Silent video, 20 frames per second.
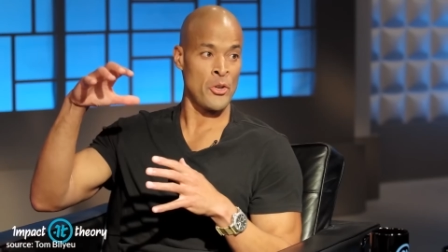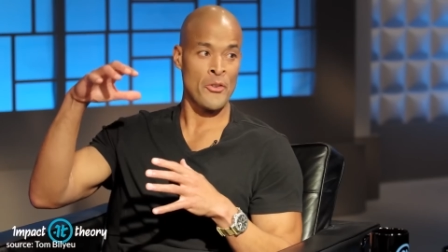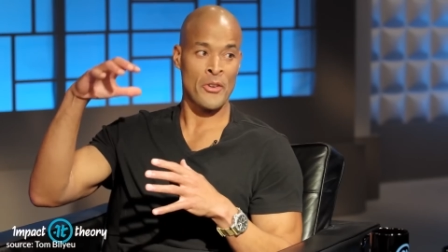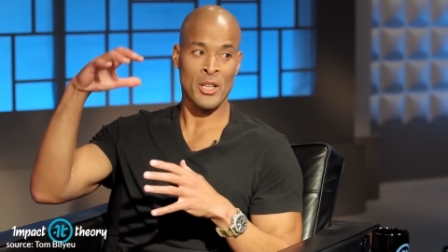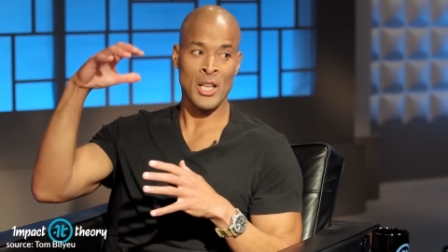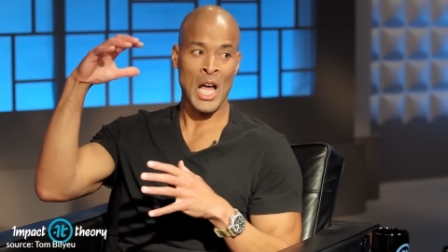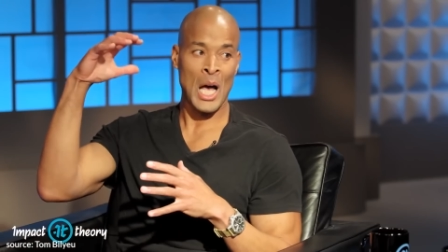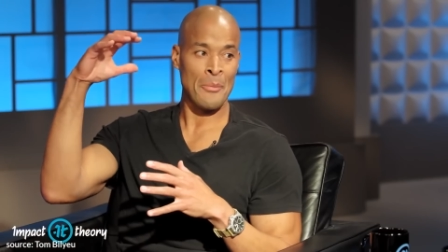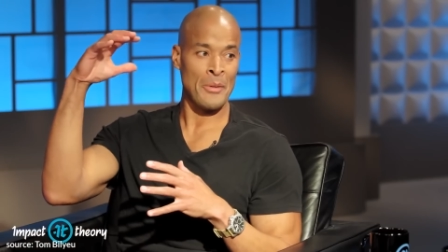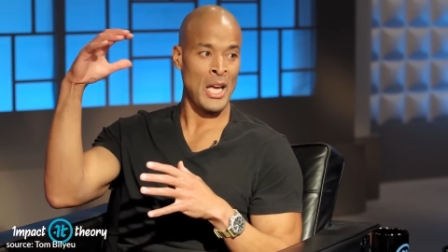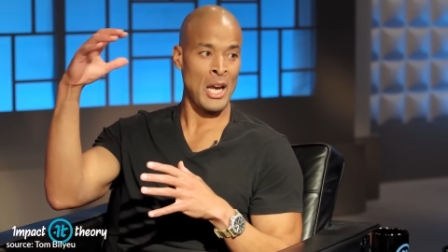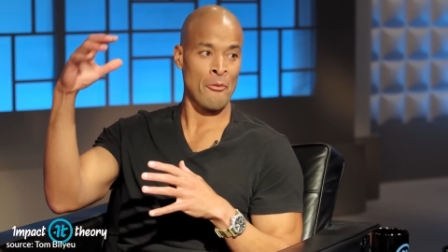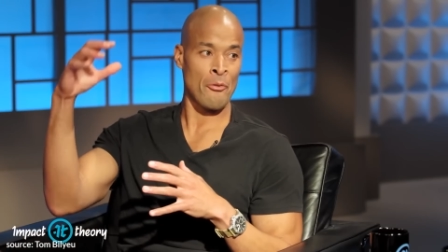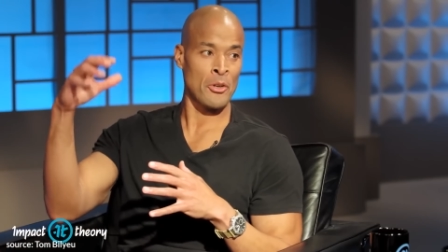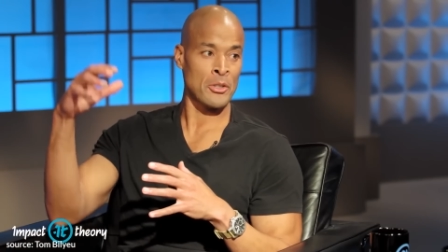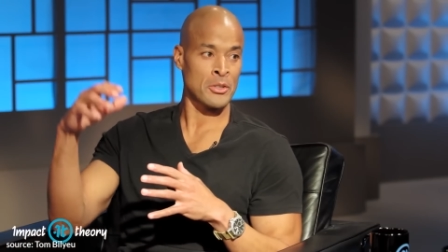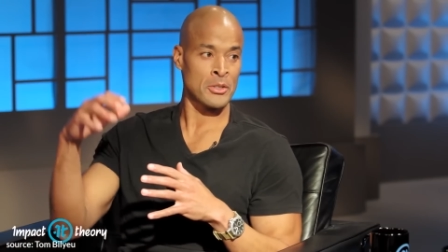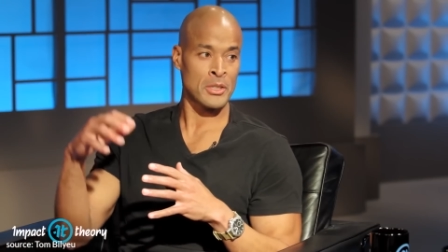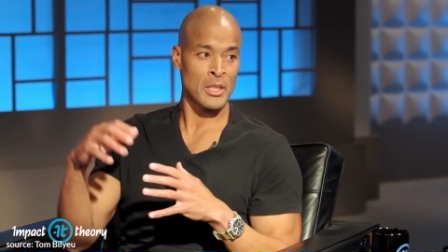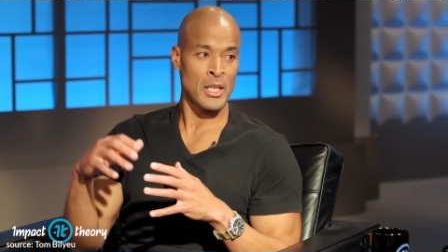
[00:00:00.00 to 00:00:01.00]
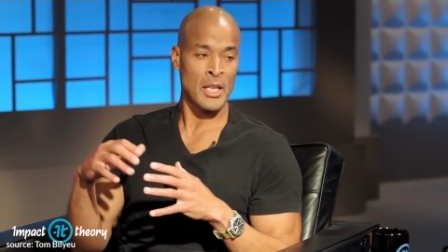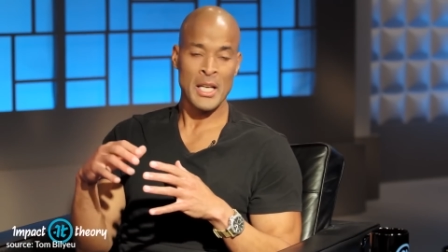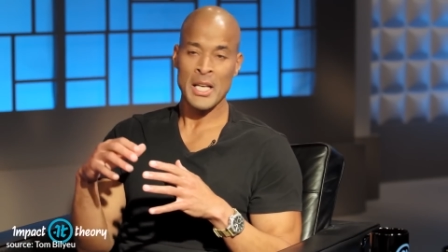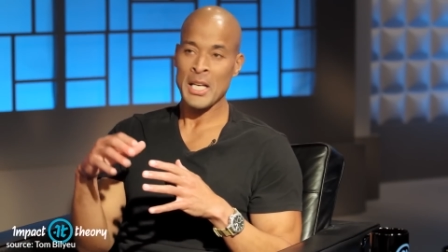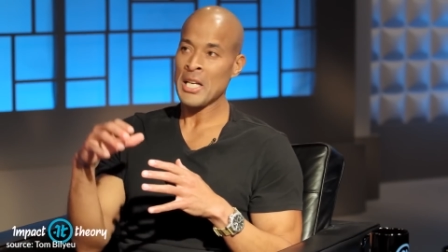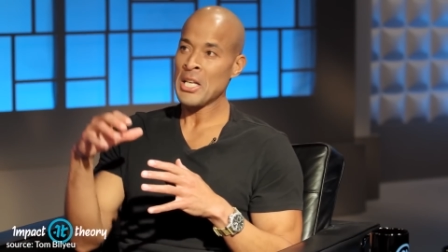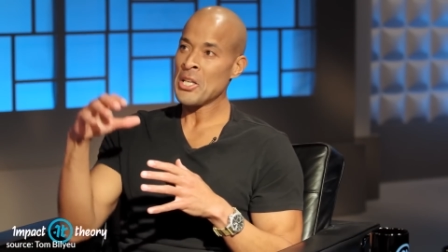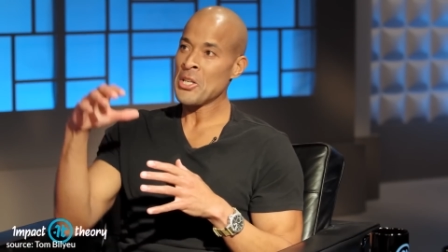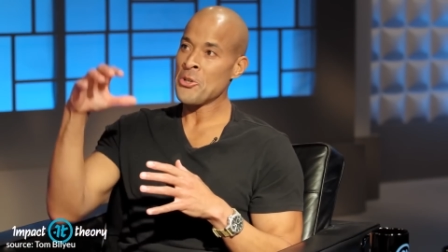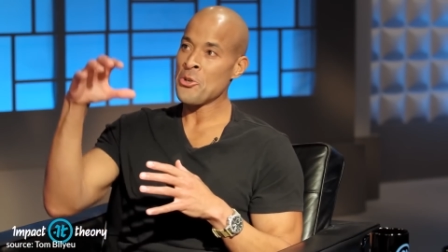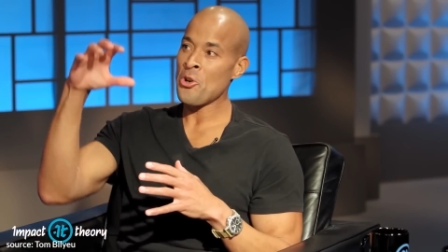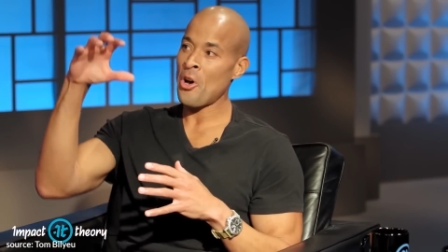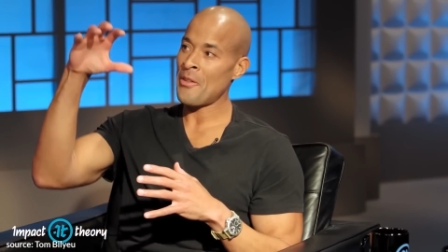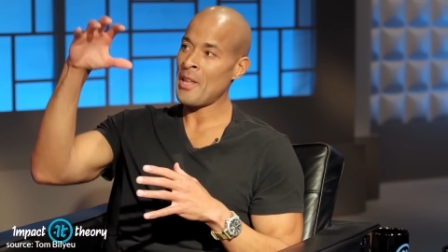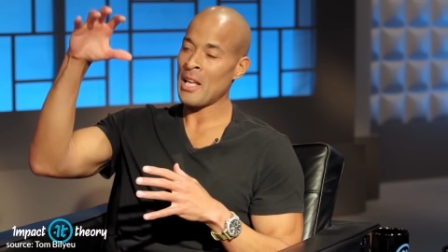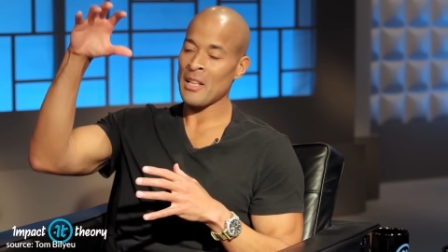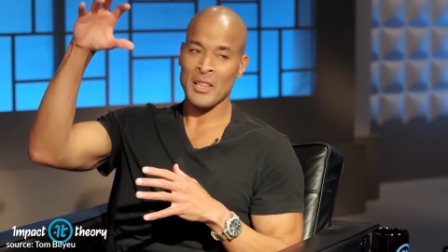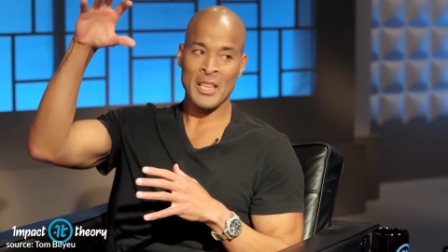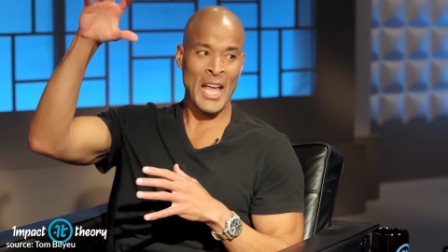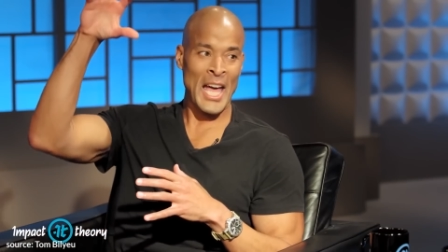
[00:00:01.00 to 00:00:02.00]
you climbed Everest, you're on
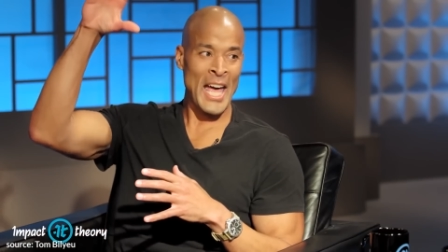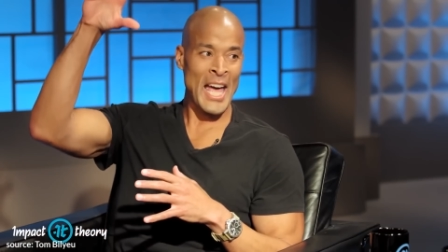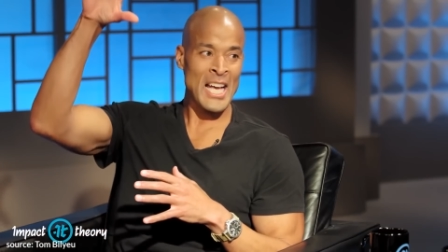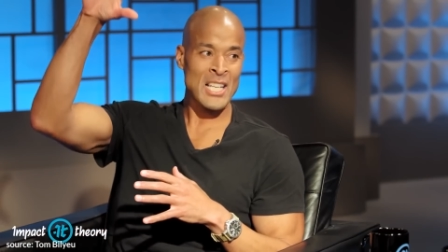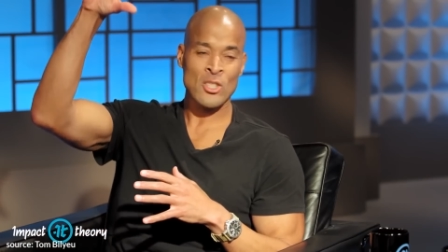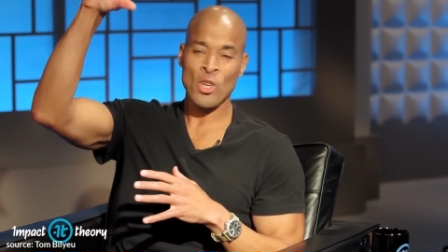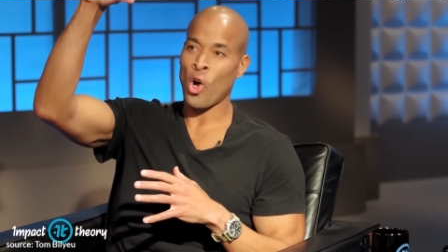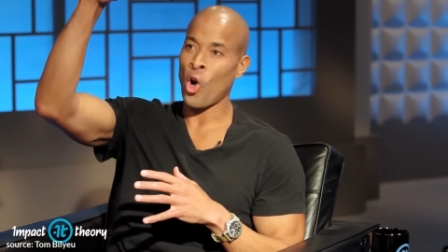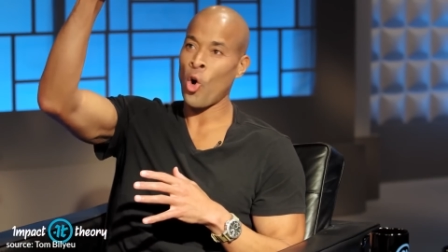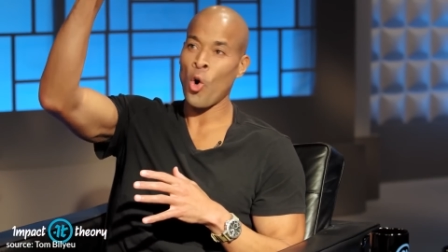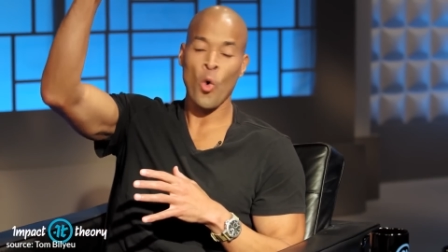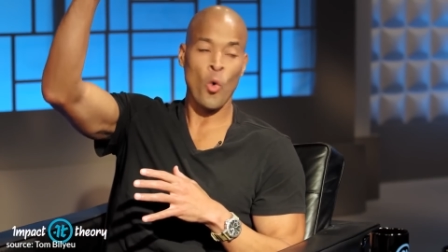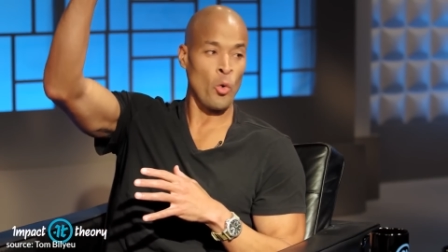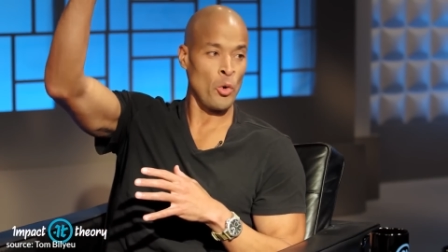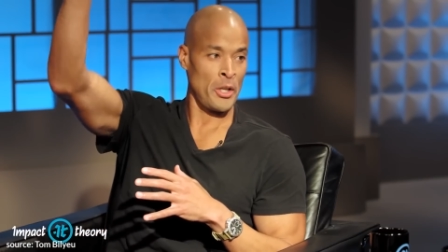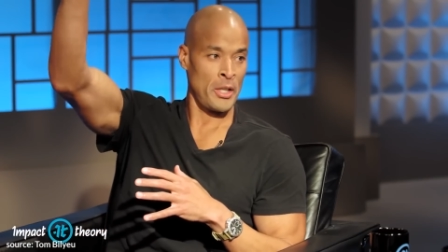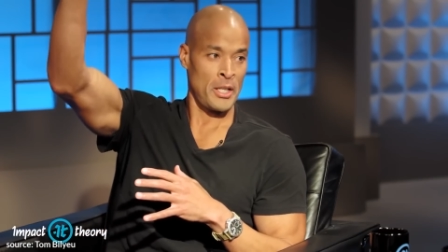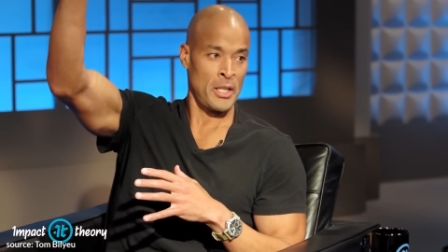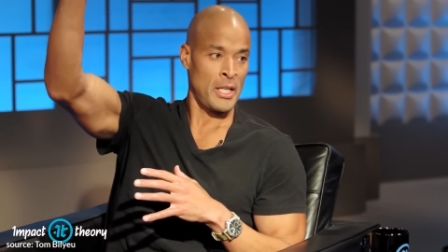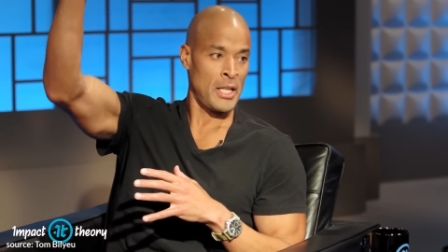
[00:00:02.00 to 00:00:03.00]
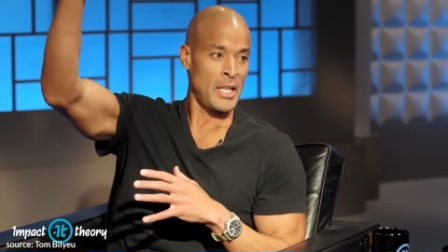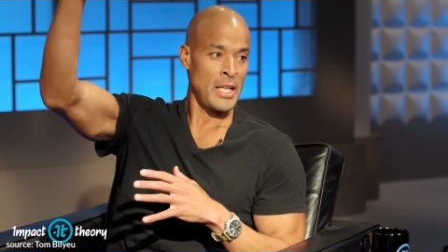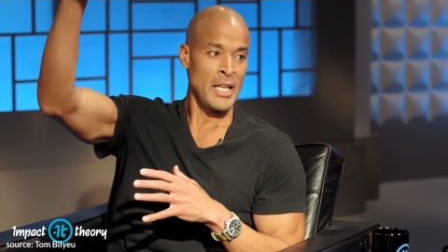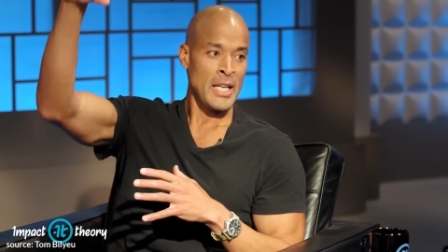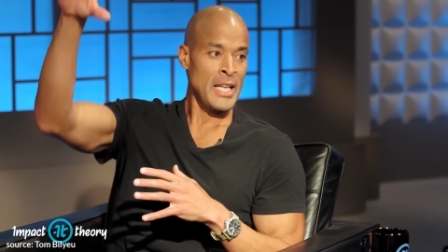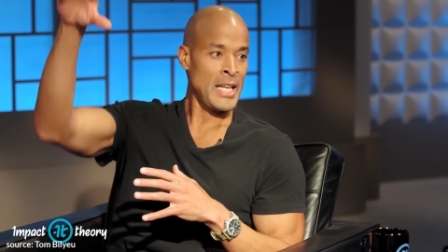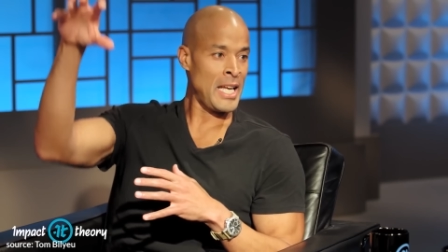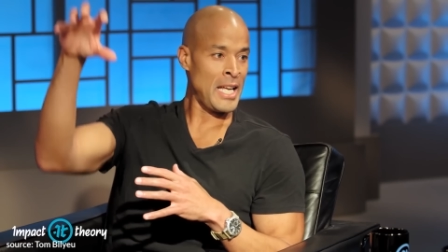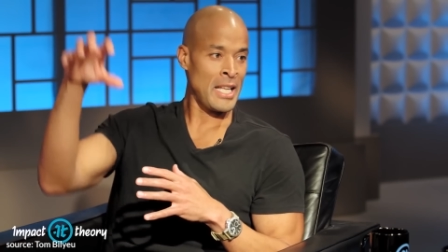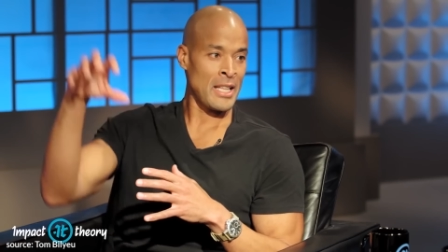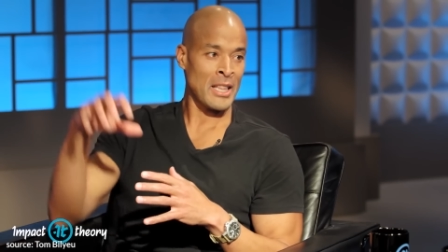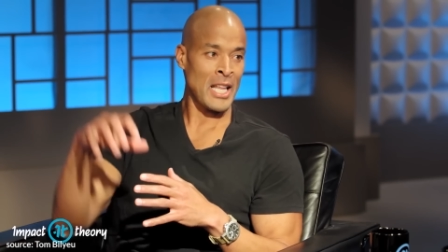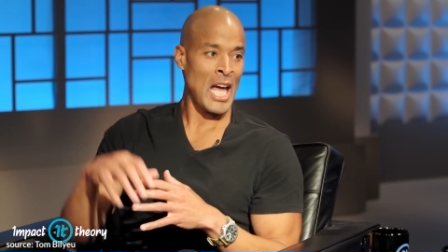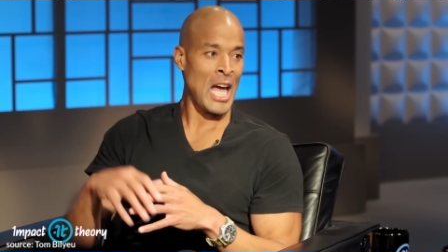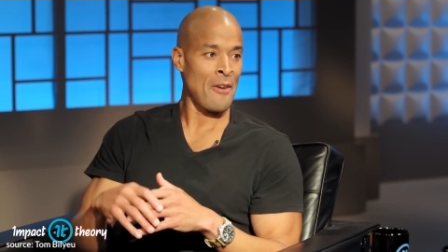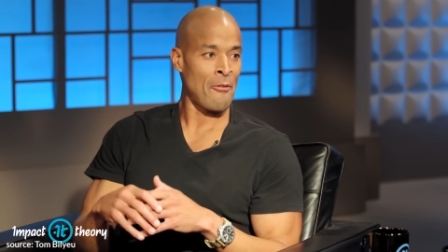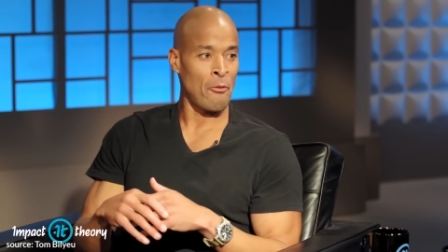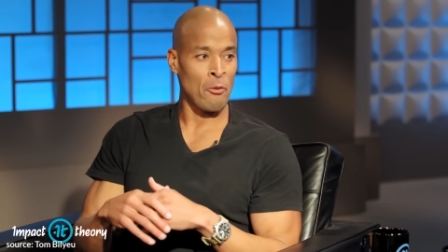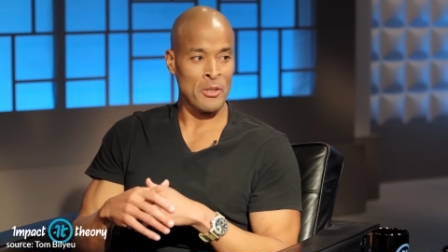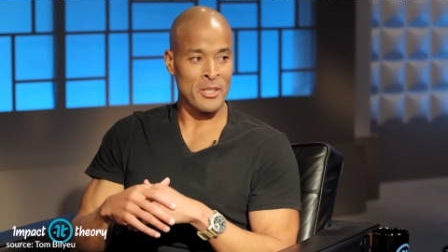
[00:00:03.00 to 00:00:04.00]
that last hold, and
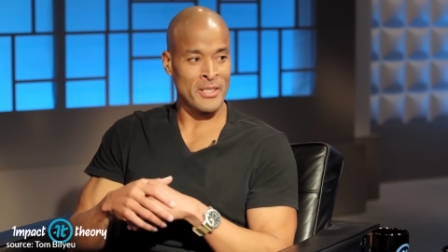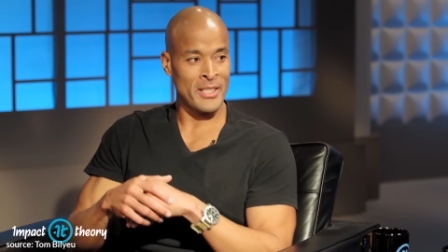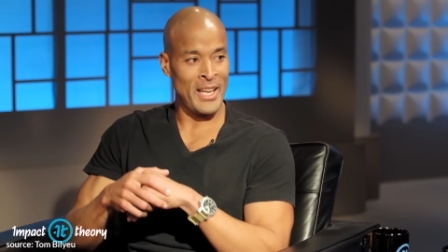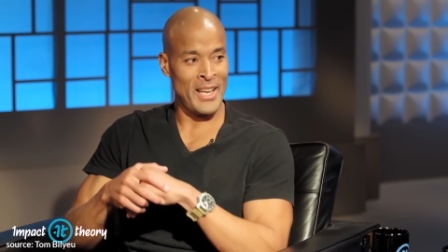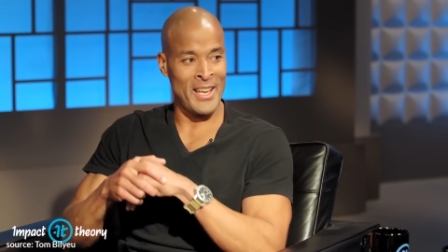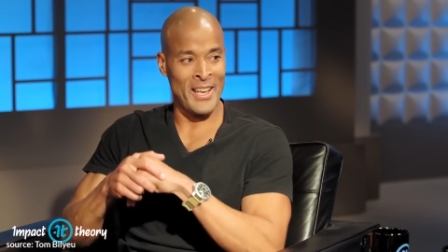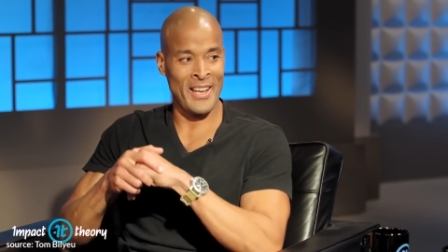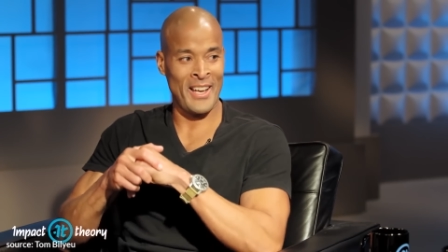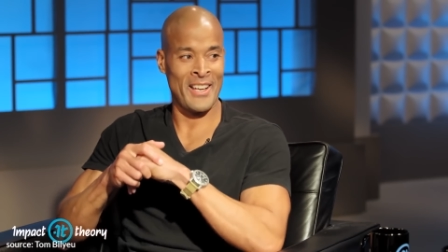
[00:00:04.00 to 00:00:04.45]
life will say,